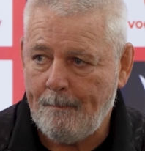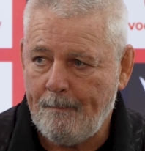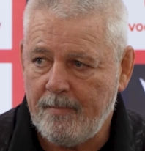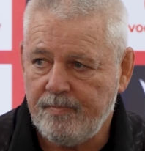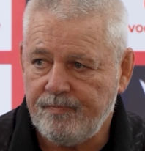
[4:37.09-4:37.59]

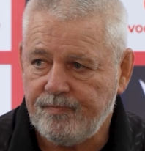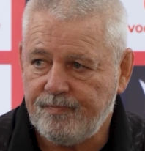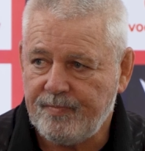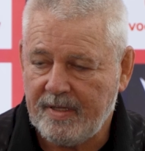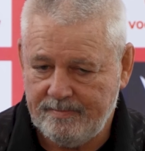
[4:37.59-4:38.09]
Uh, thank you,
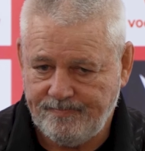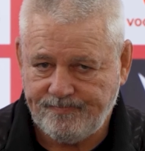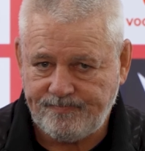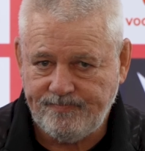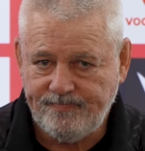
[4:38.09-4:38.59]
Warren.
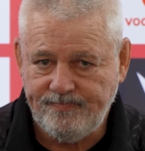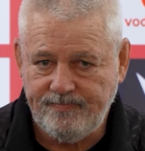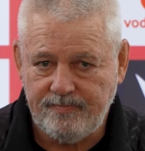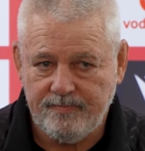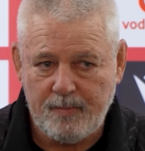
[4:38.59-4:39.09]
Hamish.